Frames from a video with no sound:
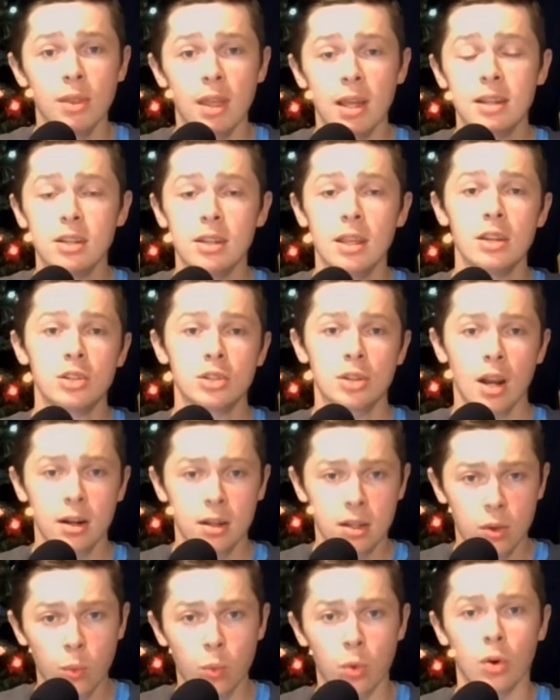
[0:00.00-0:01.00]
They
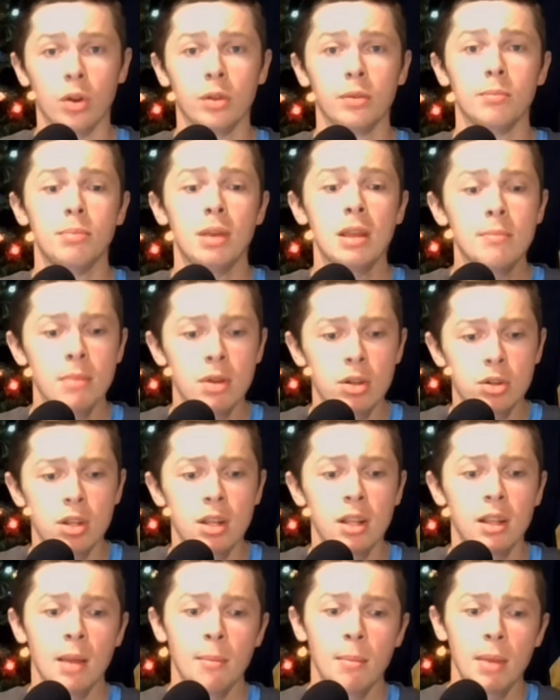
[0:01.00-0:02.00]
shocked the world and beat
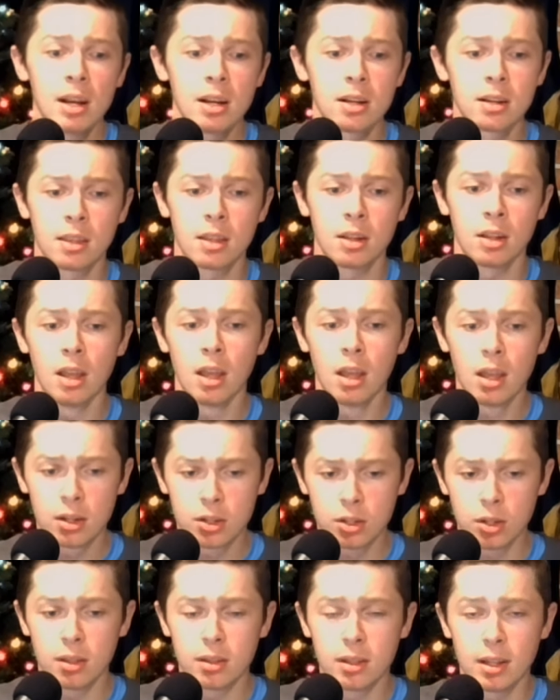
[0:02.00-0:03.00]
Michigan. They made it to
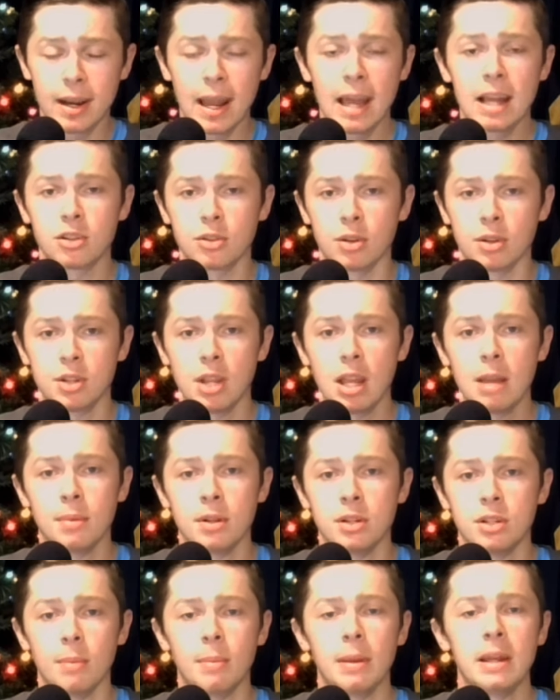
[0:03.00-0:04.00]
the national
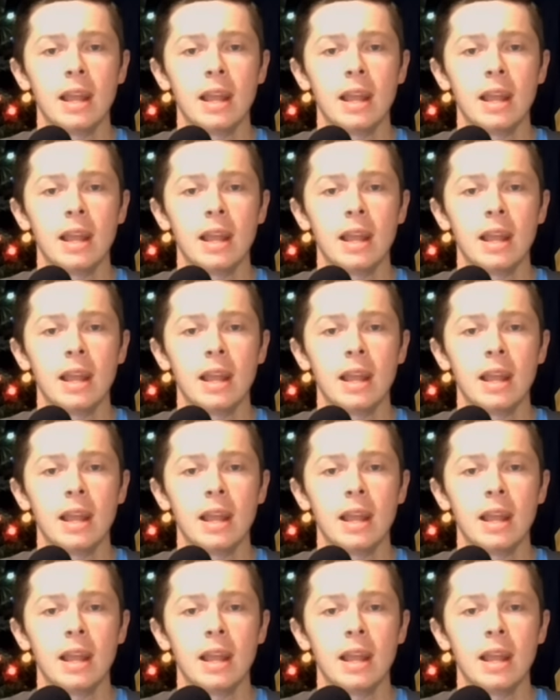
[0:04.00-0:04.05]
championship.